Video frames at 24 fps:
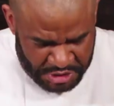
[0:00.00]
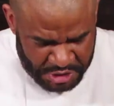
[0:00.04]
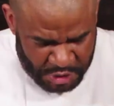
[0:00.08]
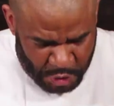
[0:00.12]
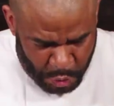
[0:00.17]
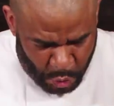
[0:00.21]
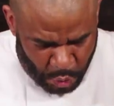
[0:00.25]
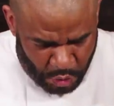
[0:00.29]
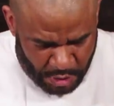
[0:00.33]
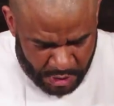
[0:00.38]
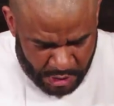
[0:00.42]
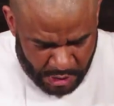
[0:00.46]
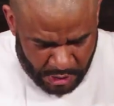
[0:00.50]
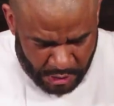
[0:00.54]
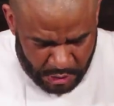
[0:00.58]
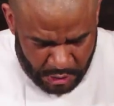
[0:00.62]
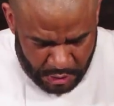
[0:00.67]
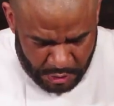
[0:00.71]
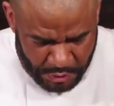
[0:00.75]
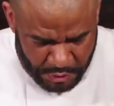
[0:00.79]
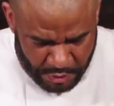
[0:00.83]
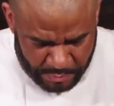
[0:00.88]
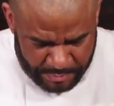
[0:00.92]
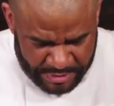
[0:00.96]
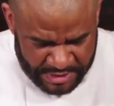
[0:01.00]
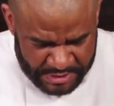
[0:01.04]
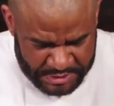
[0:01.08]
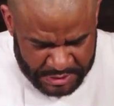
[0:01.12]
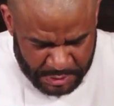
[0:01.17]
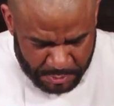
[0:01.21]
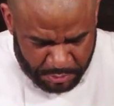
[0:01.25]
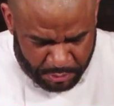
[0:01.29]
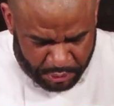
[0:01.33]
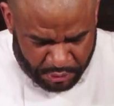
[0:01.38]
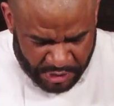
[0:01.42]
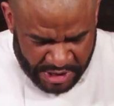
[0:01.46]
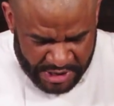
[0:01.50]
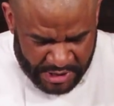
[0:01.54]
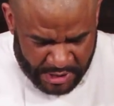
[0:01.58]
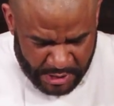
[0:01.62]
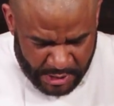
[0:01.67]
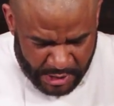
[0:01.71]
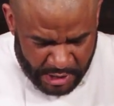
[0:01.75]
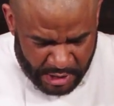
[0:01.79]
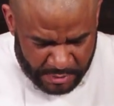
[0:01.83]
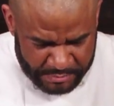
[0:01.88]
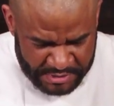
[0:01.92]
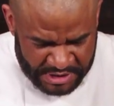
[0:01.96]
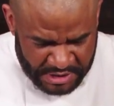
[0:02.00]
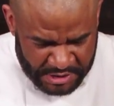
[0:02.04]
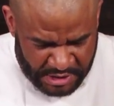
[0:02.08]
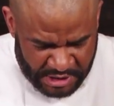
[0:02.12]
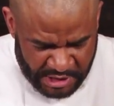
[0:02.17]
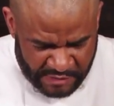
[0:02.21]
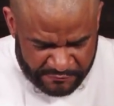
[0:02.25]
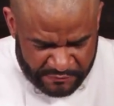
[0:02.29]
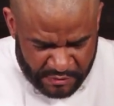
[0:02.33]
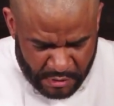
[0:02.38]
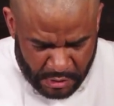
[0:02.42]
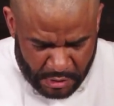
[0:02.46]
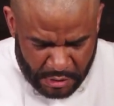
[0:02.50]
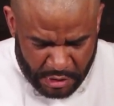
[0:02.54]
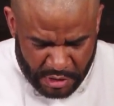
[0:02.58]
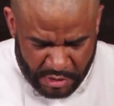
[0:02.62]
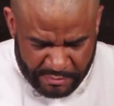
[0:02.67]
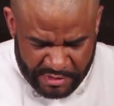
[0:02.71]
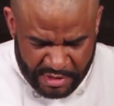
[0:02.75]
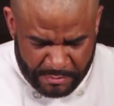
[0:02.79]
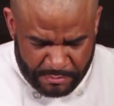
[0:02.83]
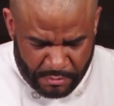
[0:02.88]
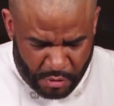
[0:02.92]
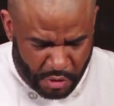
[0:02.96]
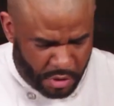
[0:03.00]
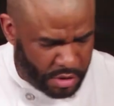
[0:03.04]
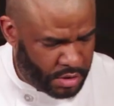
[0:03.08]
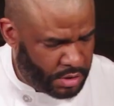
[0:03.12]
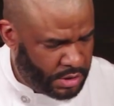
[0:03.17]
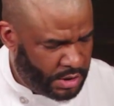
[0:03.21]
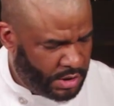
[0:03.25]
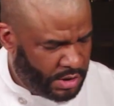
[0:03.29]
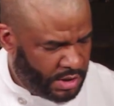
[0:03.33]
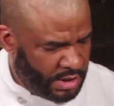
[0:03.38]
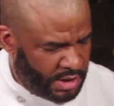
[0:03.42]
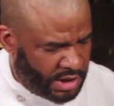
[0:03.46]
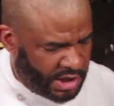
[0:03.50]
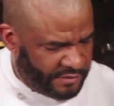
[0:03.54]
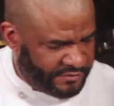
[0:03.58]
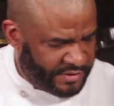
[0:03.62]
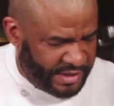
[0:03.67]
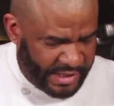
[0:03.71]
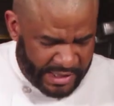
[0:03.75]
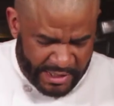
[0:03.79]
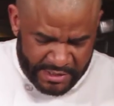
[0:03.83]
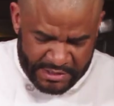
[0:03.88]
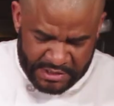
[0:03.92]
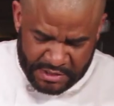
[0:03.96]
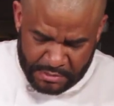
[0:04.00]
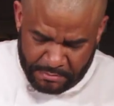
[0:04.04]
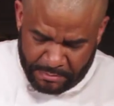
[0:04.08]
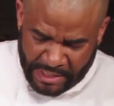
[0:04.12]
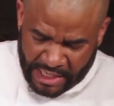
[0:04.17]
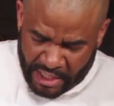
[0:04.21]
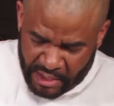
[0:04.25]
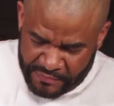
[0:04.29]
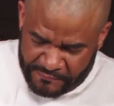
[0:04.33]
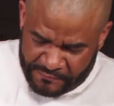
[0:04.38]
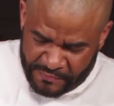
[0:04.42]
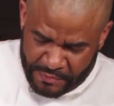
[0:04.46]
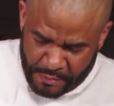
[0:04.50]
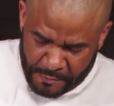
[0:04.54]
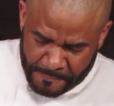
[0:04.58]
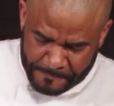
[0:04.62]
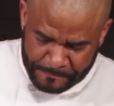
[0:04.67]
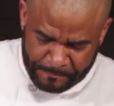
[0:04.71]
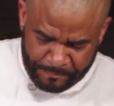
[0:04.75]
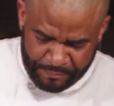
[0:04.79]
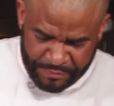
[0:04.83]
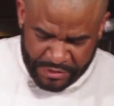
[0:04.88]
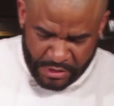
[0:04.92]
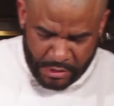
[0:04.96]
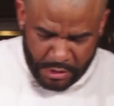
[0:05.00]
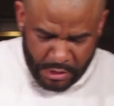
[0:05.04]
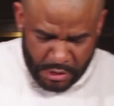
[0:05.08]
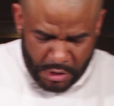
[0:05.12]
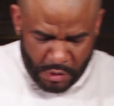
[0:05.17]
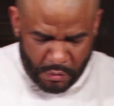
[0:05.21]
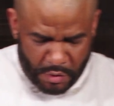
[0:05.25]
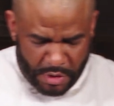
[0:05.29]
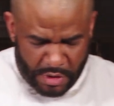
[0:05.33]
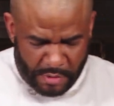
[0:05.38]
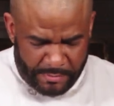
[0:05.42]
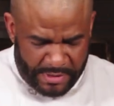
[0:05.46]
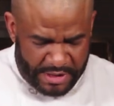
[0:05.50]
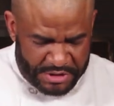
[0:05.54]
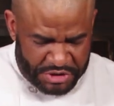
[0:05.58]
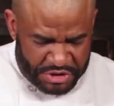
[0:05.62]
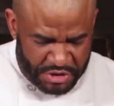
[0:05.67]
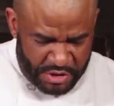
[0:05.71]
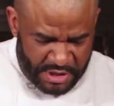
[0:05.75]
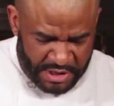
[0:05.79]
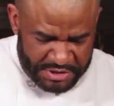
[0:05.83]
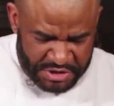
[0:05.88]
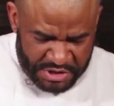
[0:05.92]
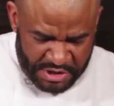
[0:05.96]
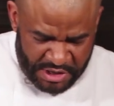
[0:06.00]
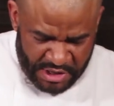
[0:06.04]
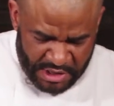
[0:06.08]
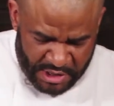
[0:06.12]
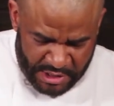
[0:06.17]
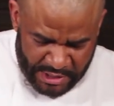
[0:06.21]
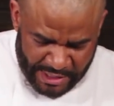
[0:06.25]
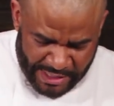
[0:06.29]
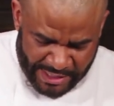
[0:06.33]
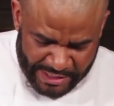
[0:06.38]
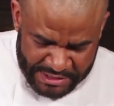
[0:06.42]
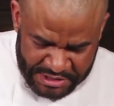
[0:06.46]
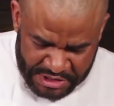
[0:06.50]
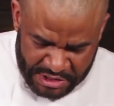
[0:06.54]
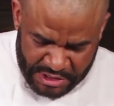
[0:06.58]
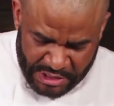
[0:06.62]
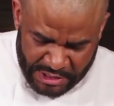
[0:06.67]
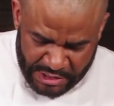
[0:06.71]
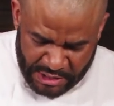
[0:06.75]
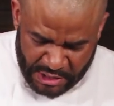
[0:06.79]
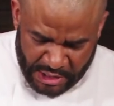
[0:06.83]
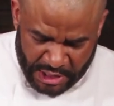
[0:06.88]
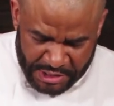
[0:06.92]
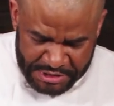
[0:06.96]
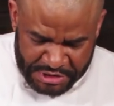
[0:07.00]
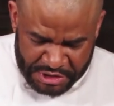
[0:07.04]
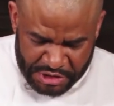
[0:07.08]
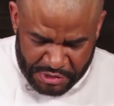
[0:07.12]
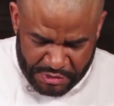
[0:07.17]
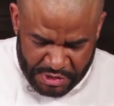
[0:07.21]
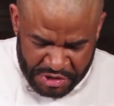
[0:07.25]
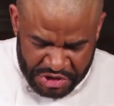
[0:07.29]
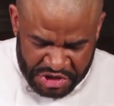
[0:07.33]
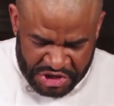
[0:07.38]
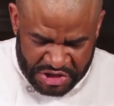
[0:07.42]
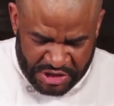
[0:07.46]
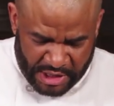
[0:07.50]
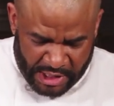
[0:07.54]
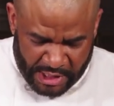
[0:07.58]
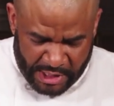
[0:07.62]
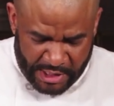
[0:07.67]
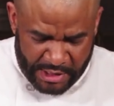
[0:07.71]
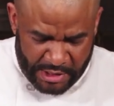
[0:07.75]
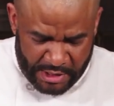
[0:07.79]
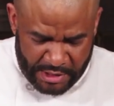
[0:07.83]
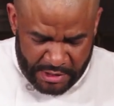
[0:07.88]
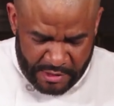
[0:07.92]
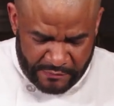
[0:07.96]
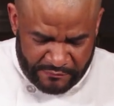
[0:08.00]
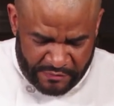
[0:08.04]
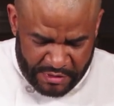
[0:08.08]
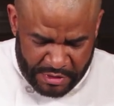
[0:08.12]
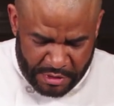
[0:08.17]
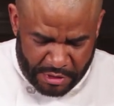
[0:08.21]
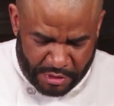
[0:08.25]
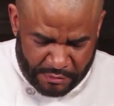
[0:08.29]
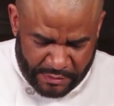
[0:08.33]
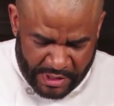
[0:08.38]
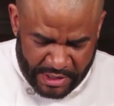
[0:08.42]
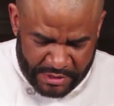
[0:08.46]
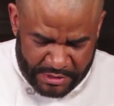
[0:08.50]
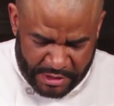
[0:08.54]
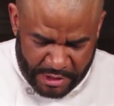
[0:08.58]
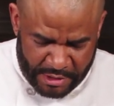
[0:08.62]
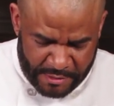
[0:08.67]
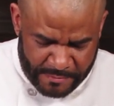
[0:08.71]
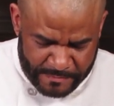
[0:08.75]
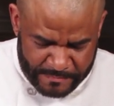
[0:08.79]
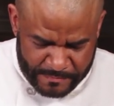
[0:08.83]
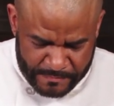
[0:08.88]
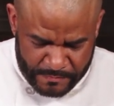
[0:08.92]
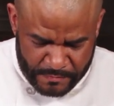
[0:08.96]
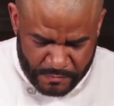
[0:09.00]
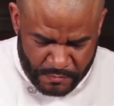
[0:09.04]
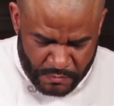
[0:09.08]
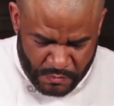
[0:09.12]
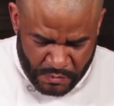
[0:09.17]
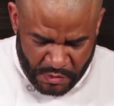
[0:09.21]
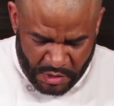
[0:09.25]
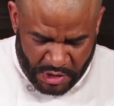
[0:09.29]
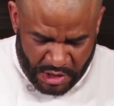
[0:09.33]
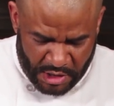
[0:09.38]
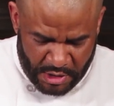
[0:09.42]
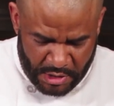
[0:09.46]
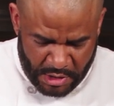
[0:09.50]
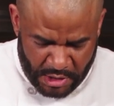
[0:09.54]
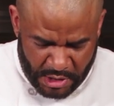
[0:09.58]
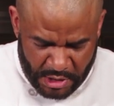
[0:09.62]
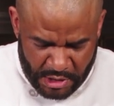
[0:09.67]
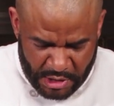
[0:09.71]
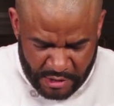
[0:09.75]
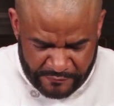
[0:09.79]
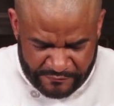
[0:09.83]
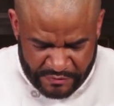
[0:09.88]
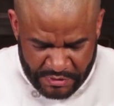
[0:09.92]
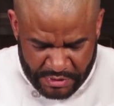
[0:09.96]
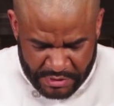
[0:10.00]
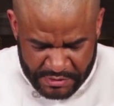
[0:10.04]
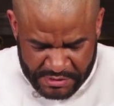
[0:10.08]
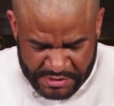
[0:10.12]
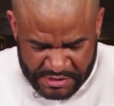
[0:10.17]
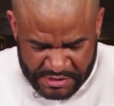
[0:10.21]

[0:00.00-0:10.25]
just want a little bit to break it up, to give you a little bit more of a nice mouthfeel. You want to make sure that you get a nice luster and shine in your vinaigrette there. Okay, and if you can